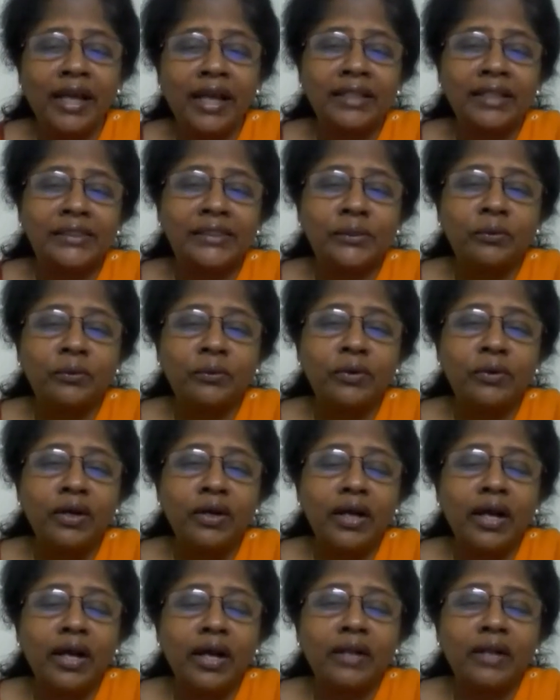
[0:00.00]
and so
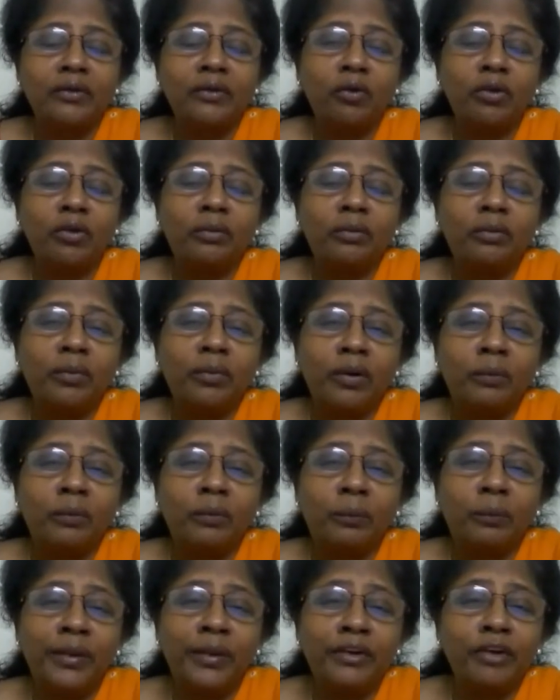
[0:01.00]
don't
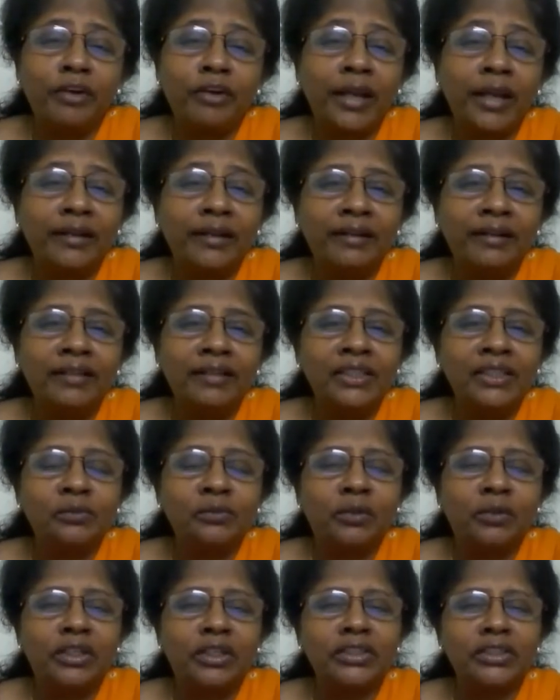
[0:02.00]
be writing these
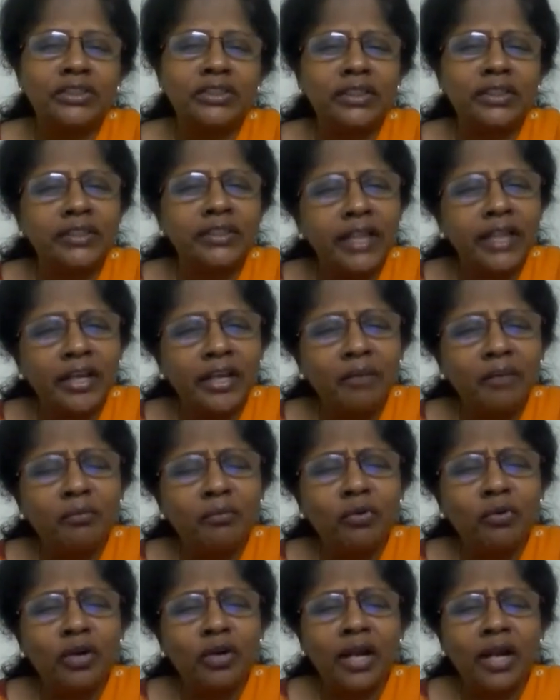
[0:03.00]
words. Take a
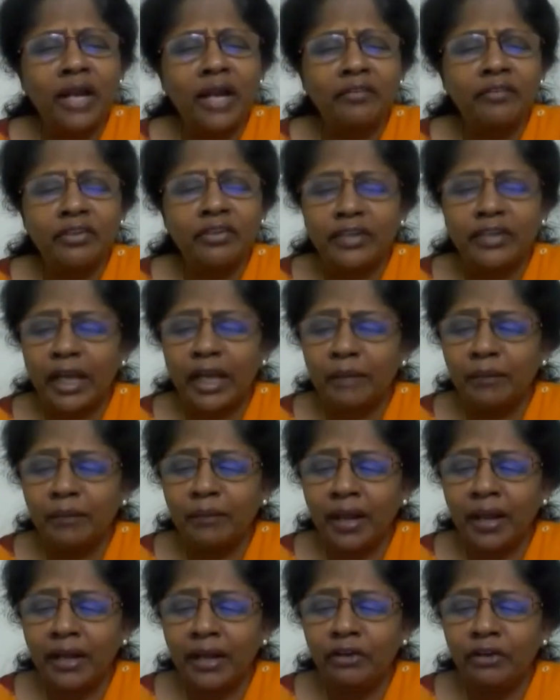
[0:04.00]
book every time
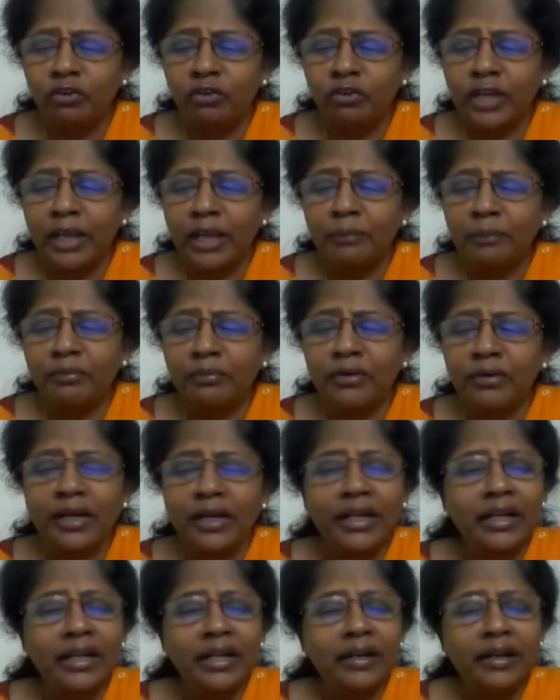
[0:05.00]
and you keep
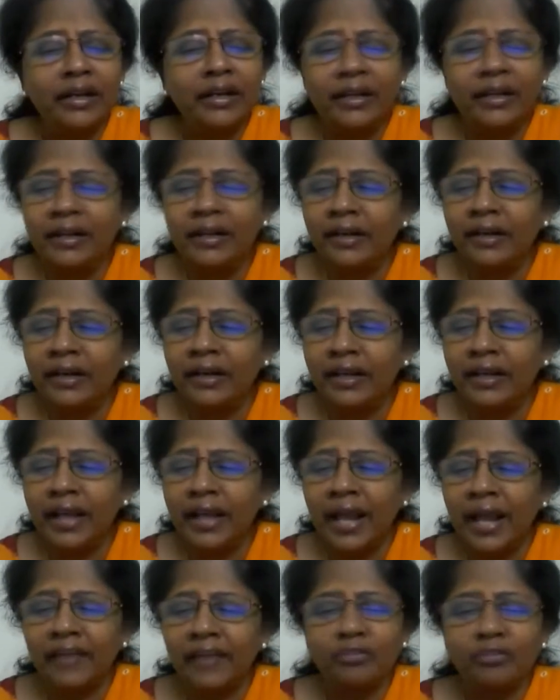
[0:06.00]
reading
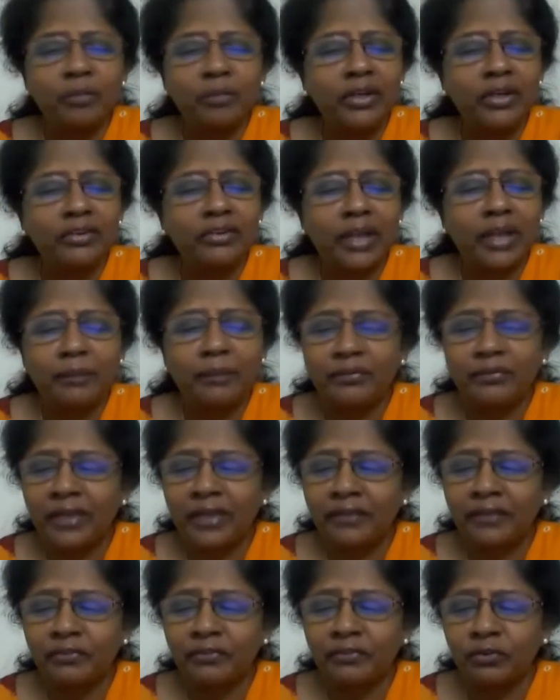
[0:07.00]
as many times
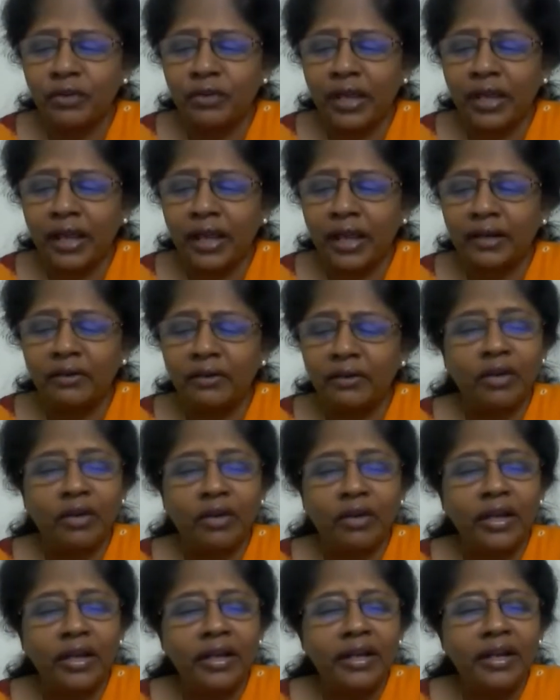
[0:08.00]
as you can.
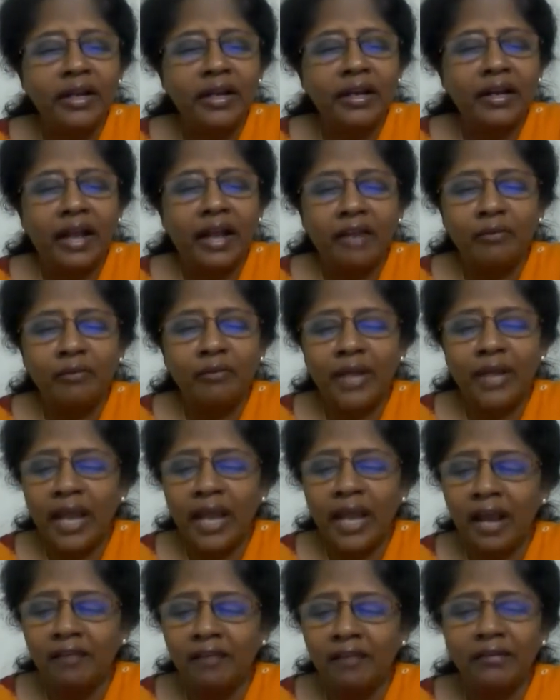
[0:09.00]
Okay, and we
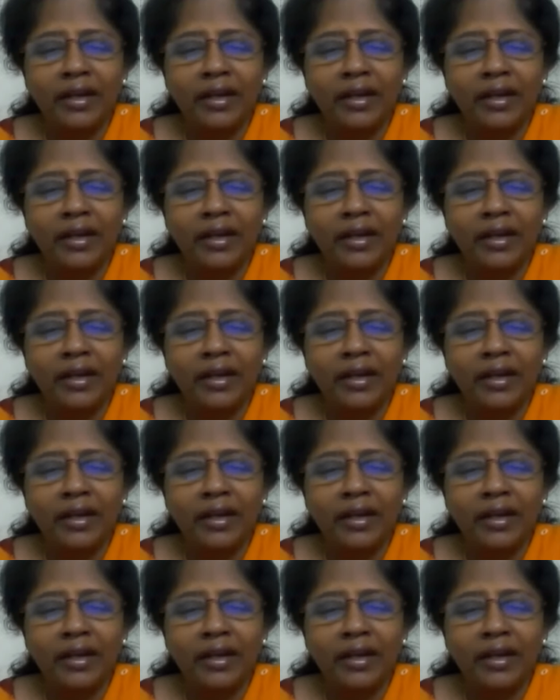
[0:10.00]
have